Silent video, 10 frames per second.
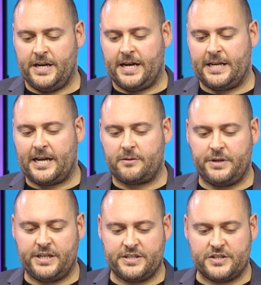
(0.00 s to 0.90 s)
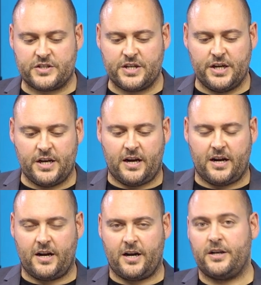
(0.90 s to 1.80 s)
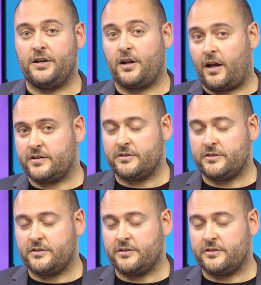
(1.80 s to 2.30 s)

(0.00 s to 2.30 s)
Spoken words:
And that means not